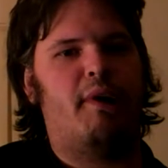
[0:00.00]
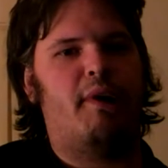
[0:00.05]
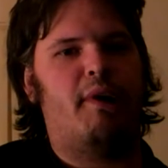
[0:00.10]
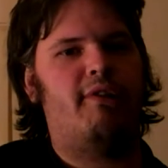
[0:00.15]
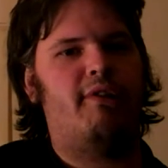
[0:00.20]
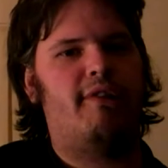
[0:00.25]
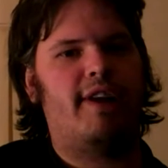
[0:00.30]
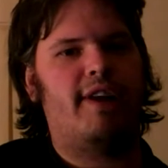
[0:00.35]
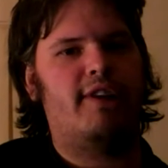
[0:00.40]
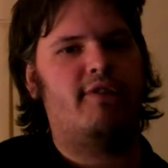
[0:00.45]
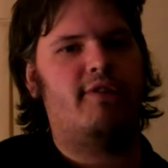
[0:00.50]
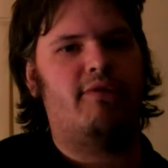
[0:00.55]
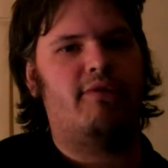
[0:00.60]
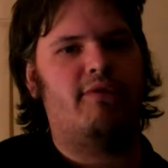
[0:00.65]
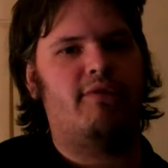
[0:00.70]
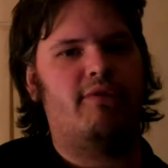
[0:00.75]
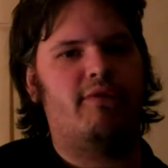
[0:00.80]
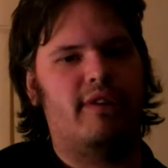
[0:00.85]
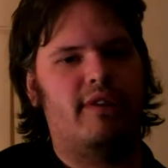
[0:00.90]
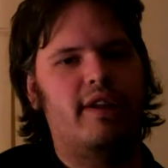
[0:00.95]
bartering
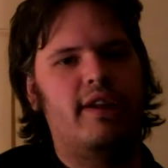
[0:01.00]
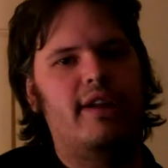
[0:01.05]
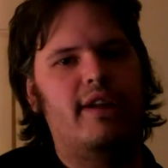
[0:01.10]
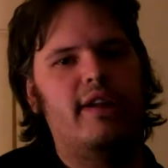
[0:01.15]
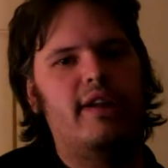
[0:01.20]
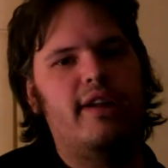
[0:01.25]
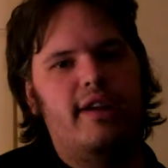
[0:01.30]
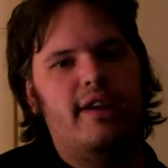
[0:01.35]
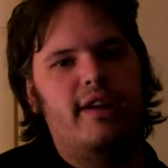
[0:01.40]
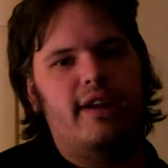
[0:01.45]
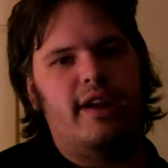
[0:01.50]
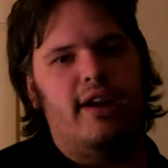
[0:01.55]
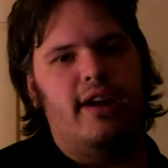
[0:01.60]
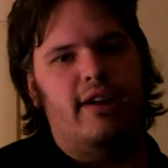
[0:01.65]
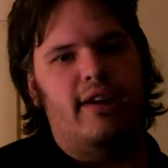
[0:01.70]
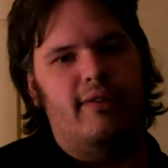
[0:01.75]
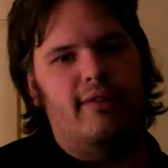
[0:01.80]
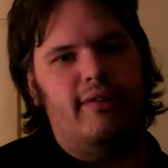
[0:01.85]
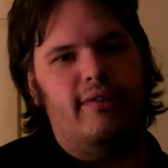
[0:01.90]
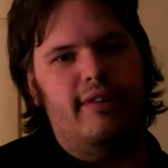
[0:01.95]
tool.
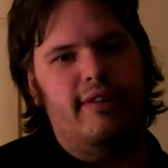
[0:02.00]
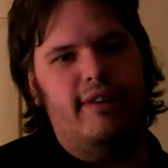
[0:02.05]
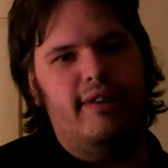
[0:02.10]
You know,